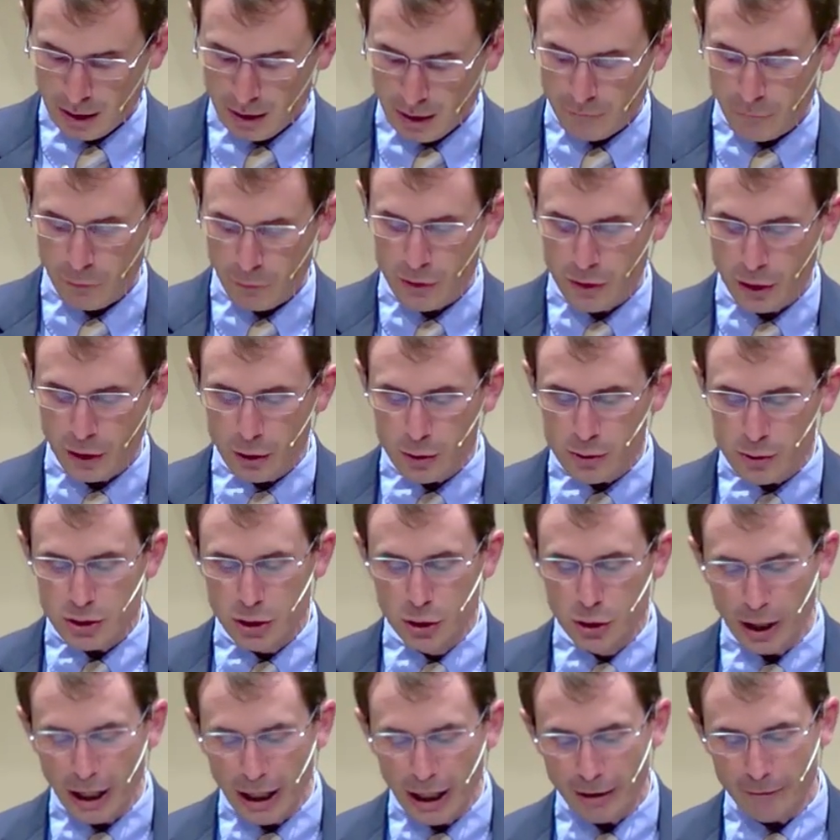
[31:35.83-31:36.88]
For those
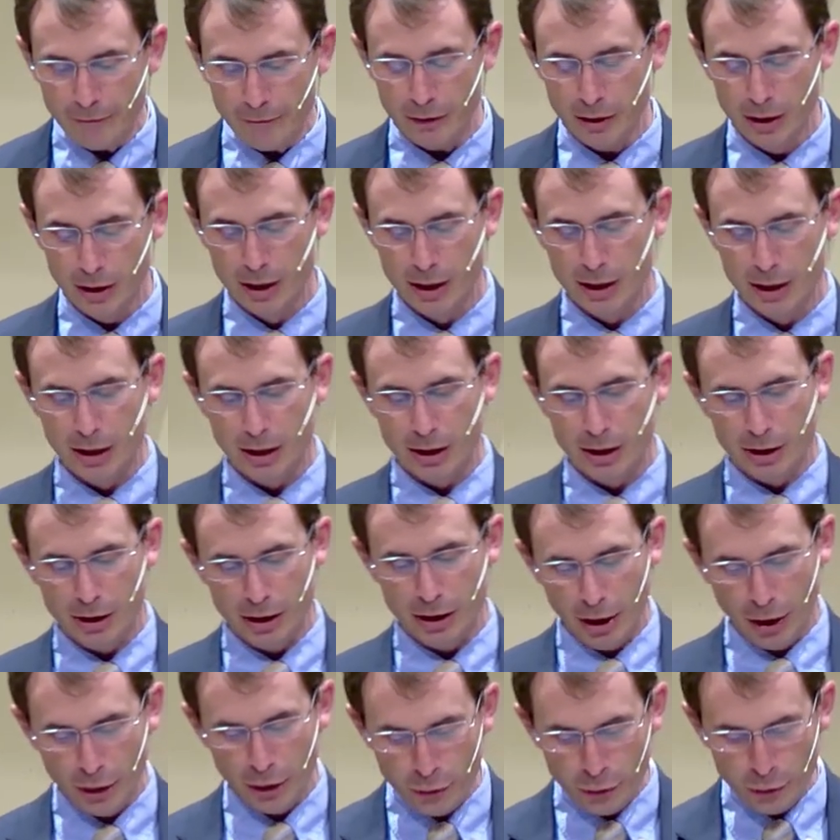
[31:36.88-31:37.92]
who have
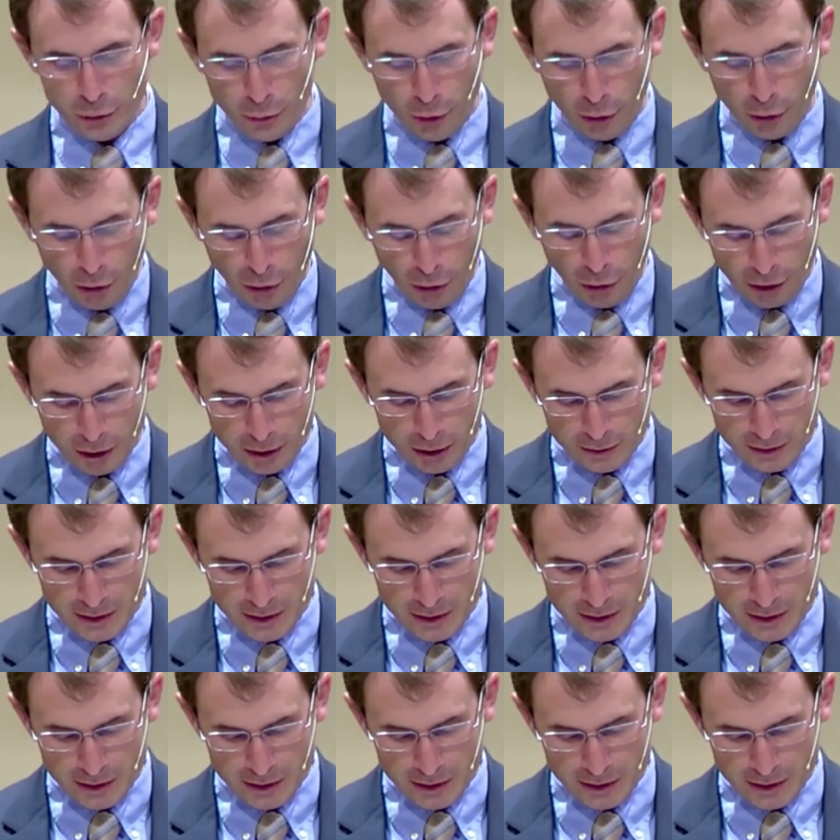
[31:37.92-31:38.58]
a new heart,